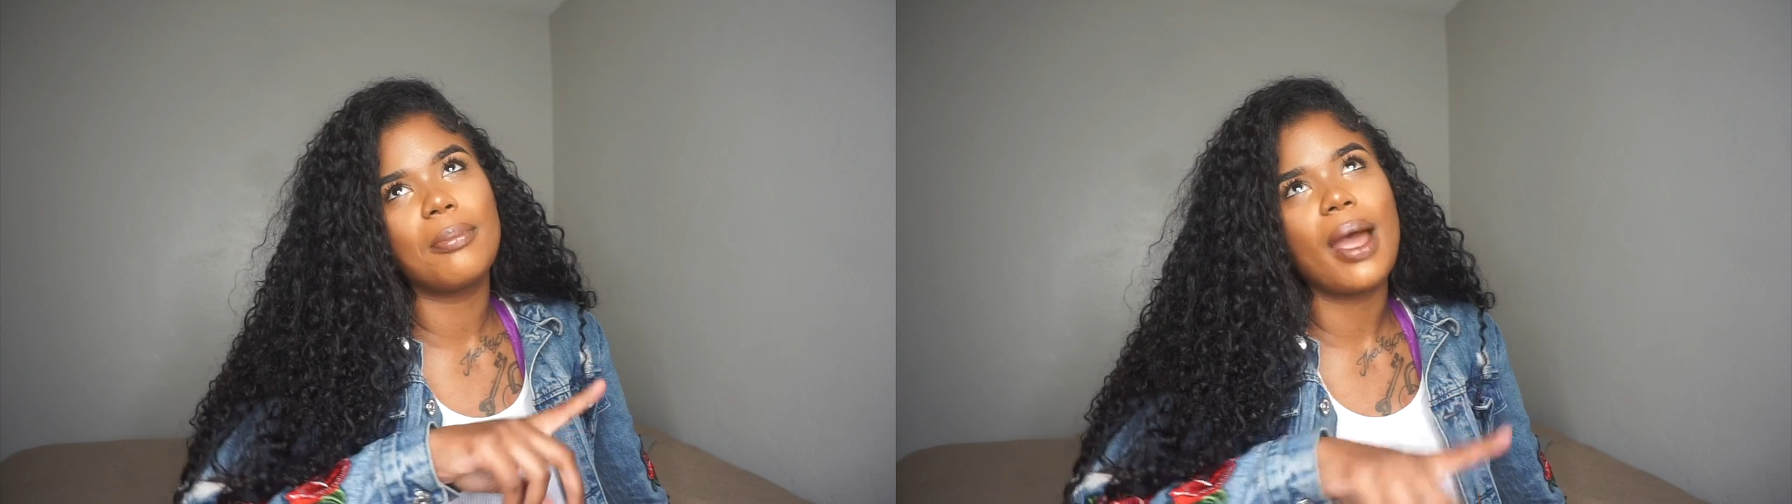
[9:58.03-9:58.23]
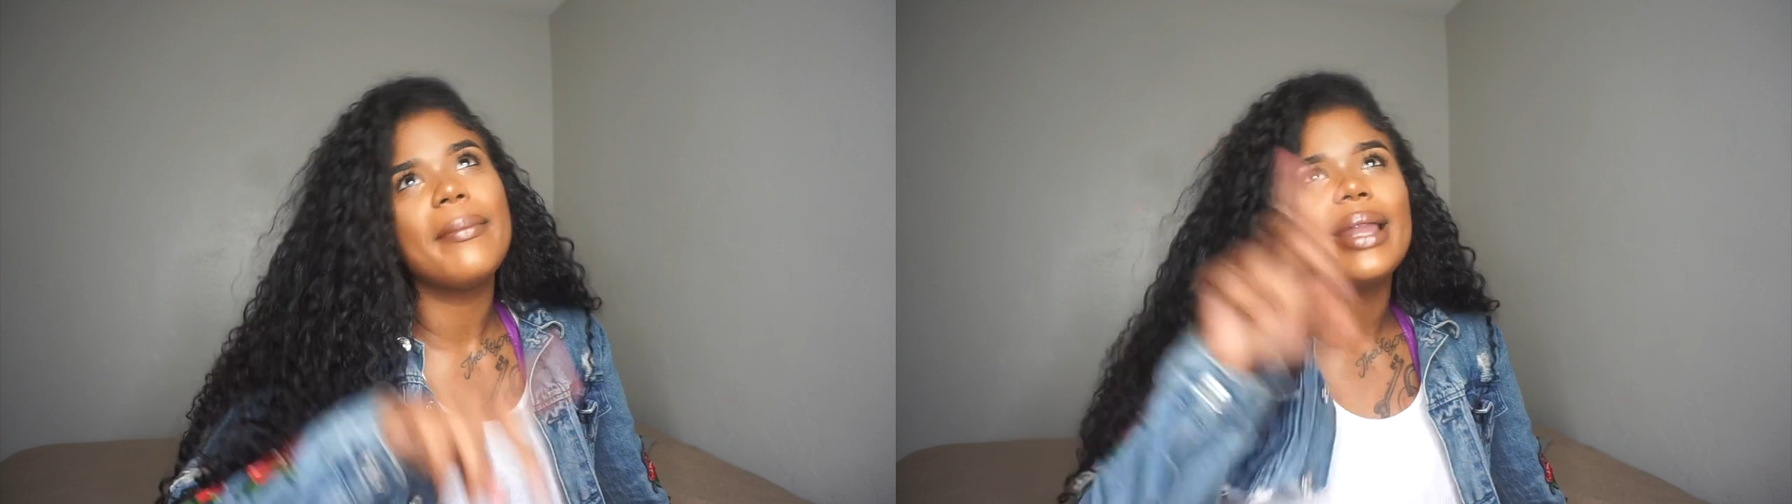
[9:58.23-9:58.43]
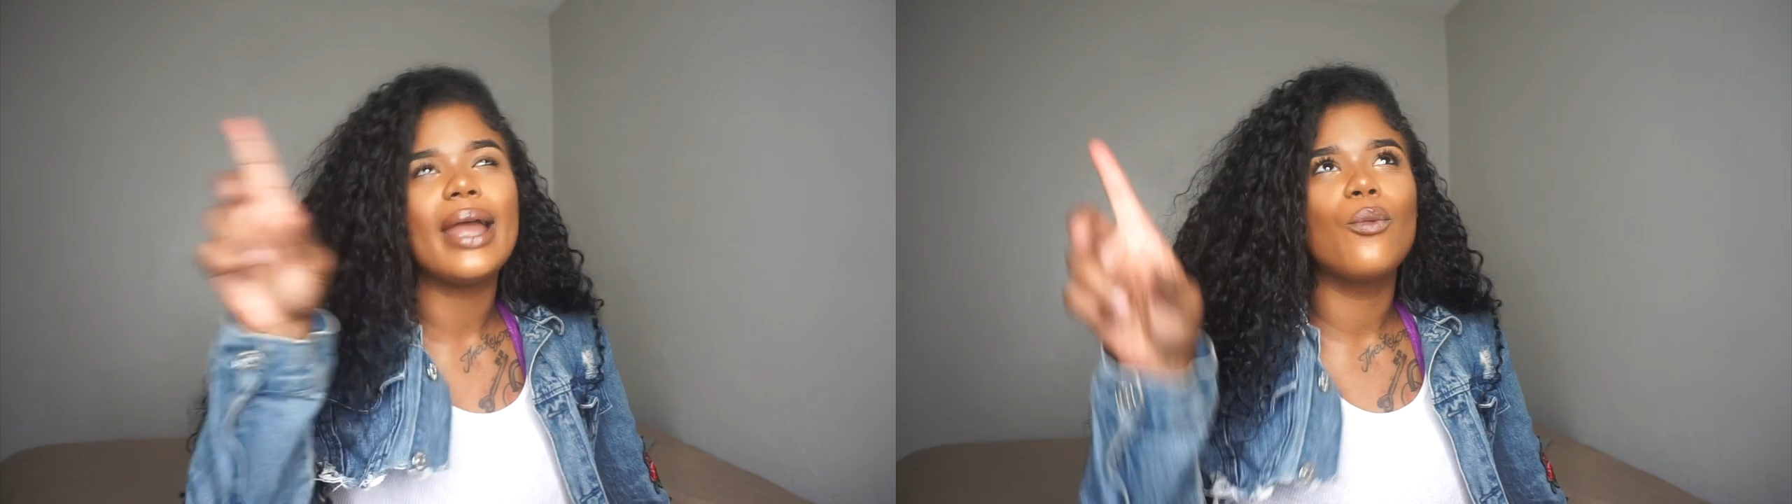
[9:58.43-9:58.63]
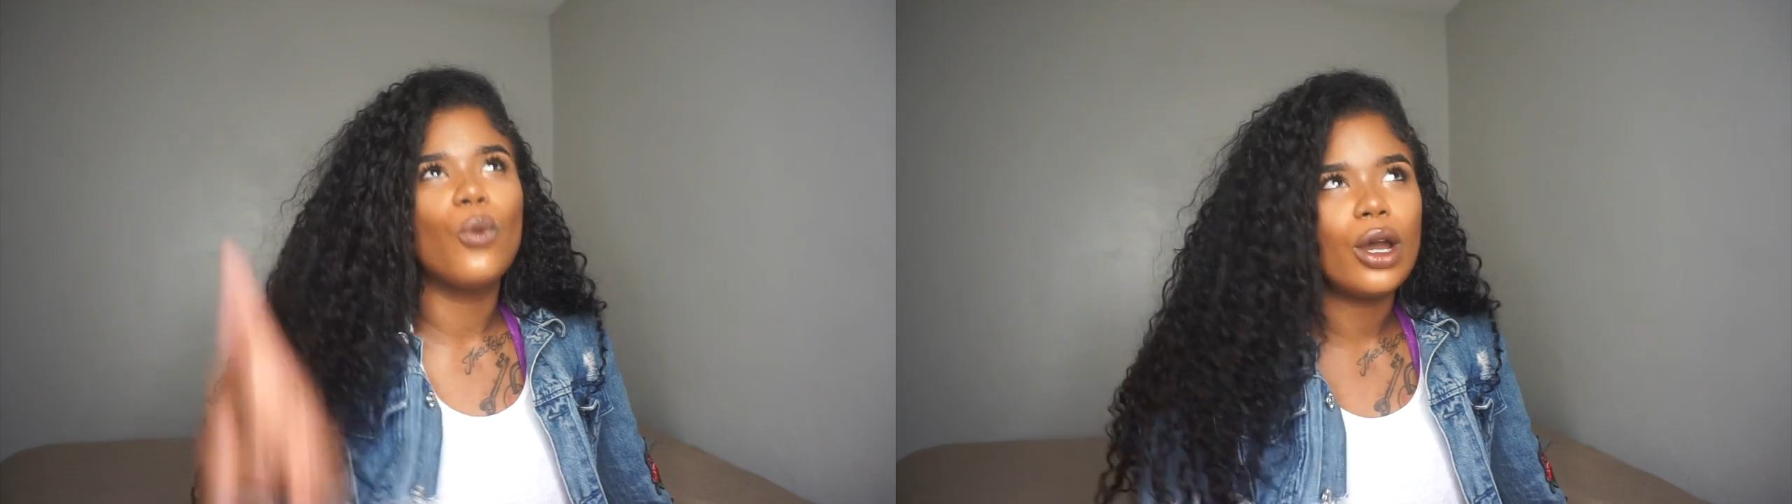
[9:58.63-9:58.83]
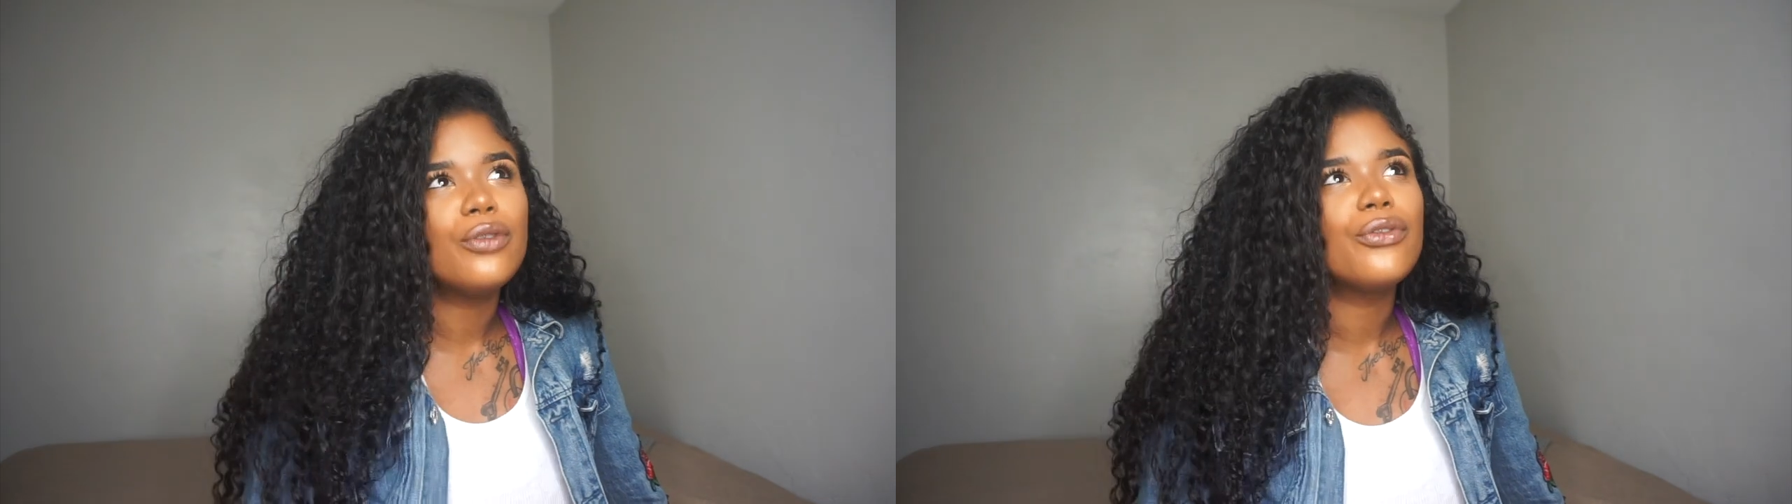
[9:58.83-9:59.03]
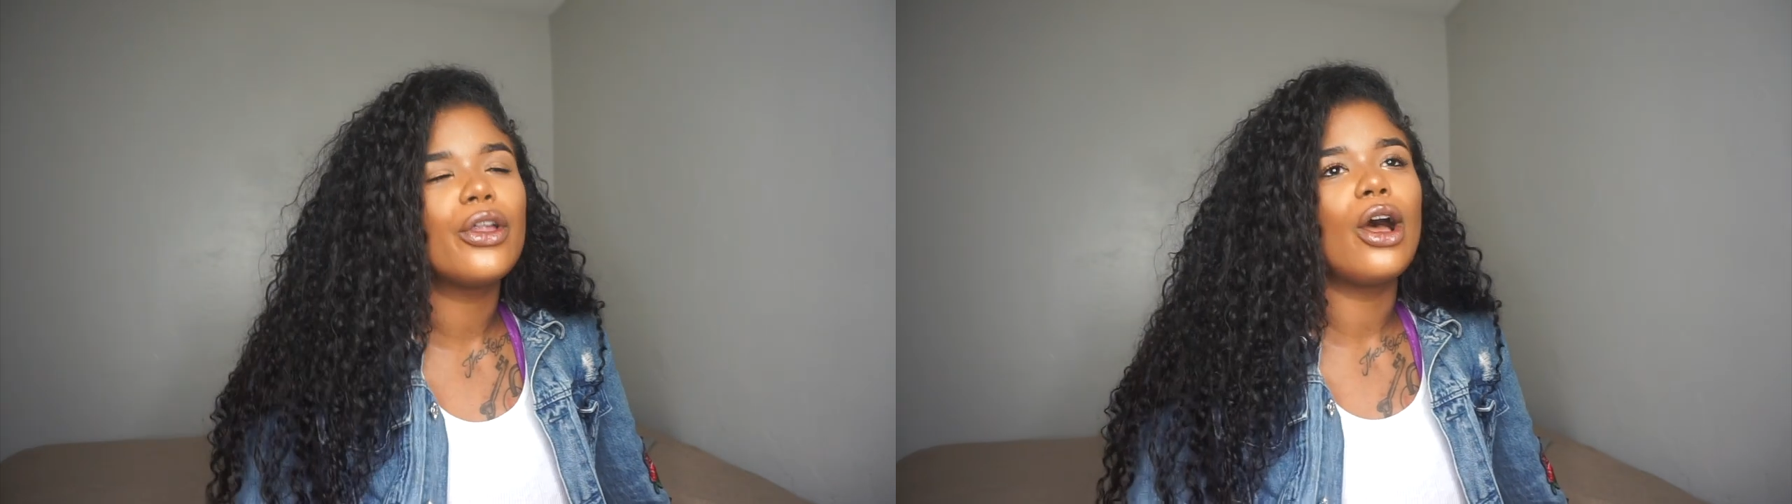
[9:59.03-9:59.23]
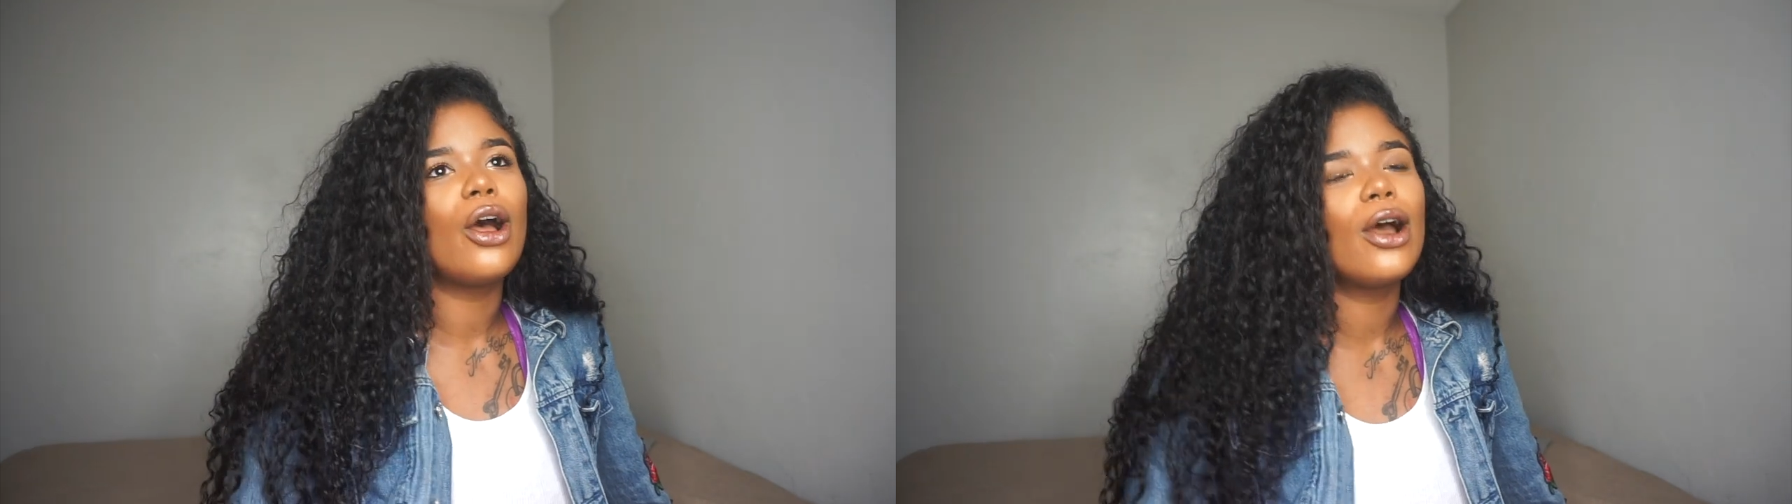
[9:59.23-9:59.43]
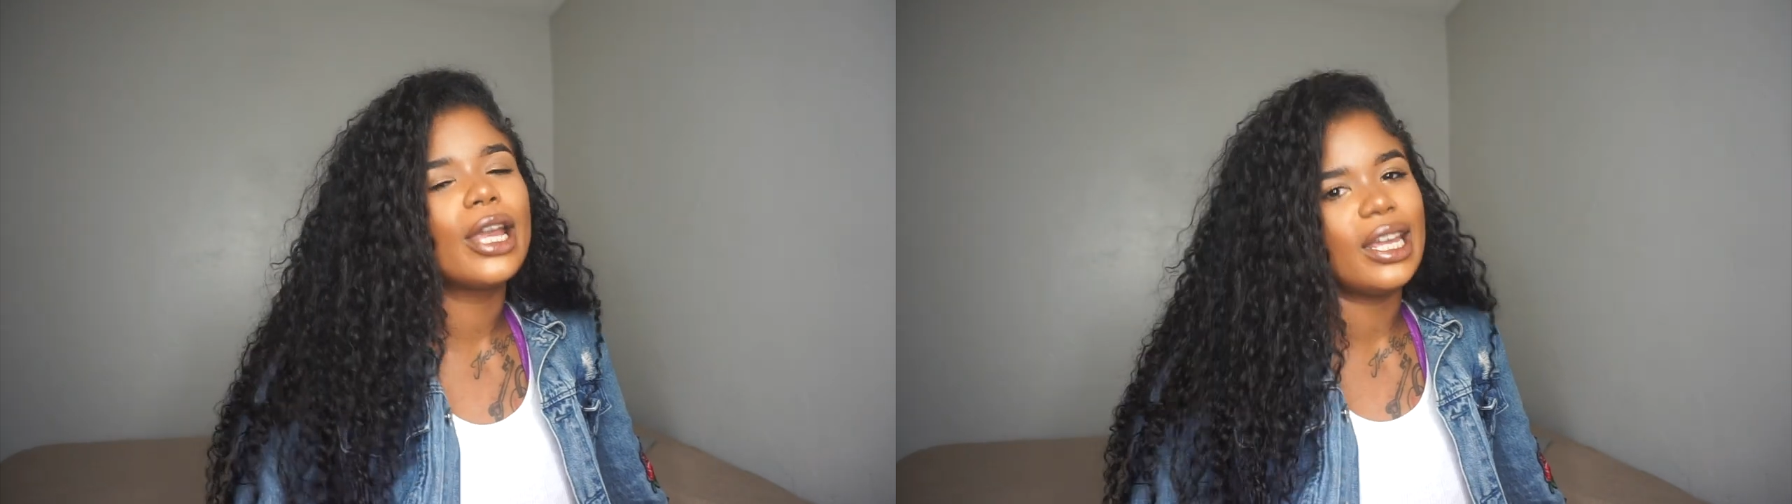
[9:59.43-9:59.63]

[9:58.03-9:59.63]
probably like one vlog